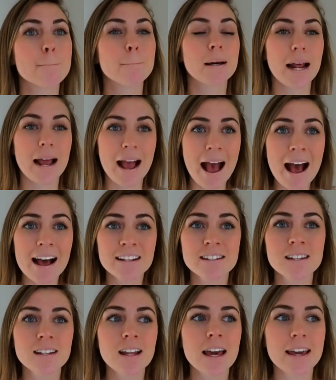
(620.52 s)
but I had
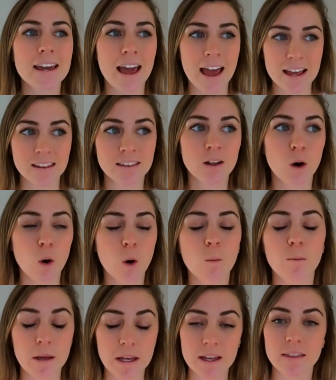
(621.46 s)
to like end the
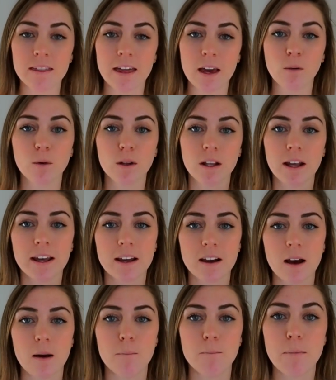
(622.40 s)
whole pink thing with
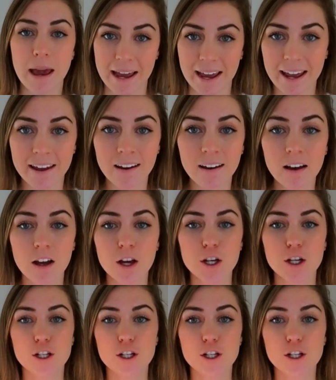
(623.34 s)
like a bang.